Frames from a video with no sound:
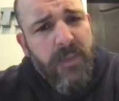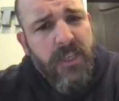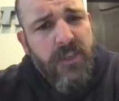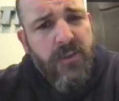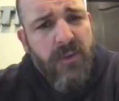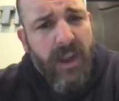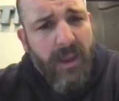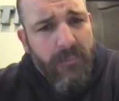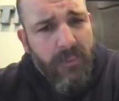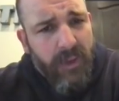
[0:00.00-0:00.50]

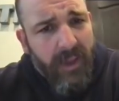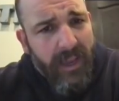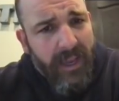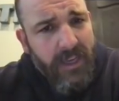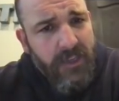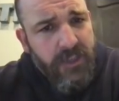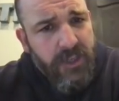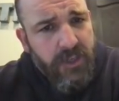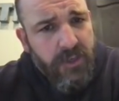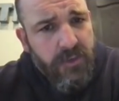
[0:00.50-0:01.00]
your
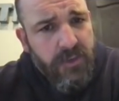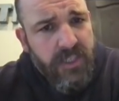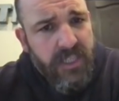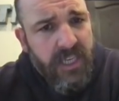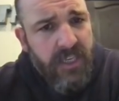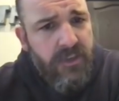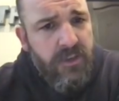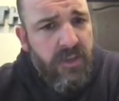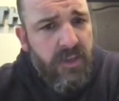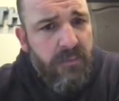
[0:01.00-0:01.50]
application. You
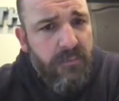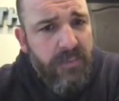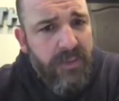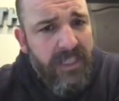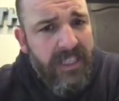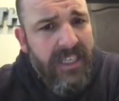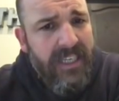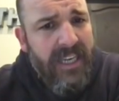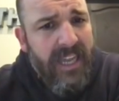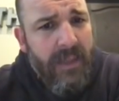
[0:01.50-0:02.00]
send your
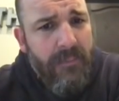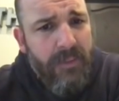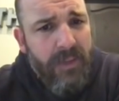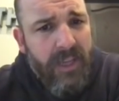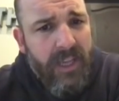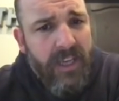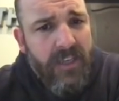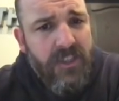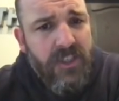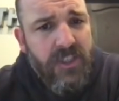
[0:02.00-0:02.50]
completed
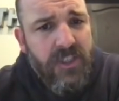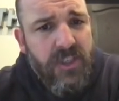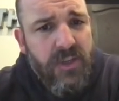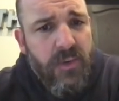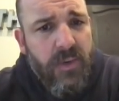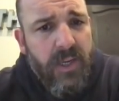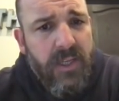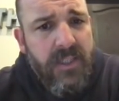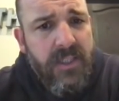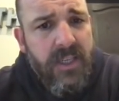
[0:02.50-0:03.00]
application
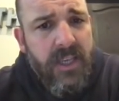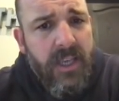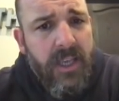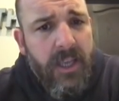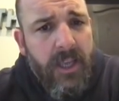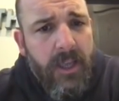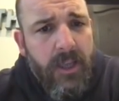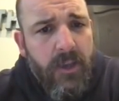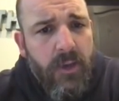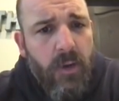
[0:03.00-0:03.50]
to us,
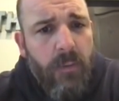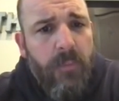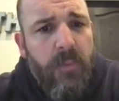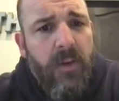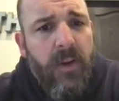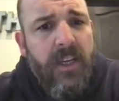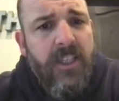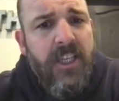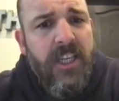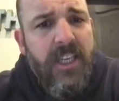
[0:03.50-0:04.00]
your
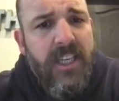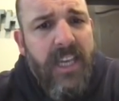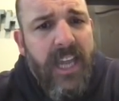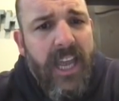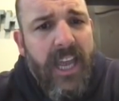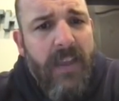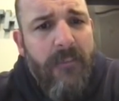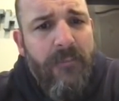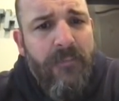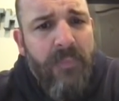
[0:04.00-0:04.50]
project
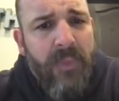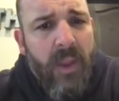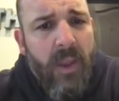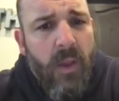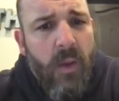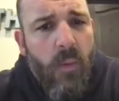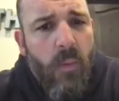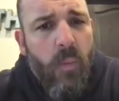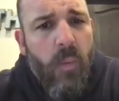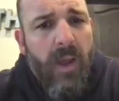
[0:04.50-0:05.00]
name,
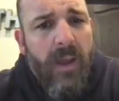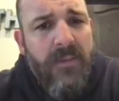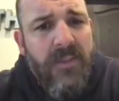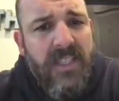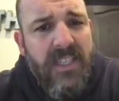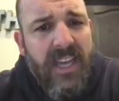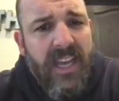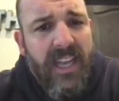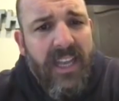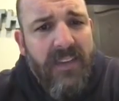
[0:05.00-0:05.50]

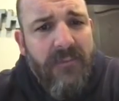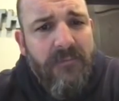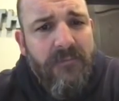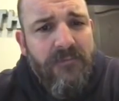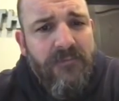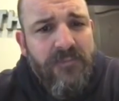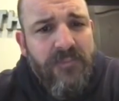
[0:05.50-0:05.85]
website,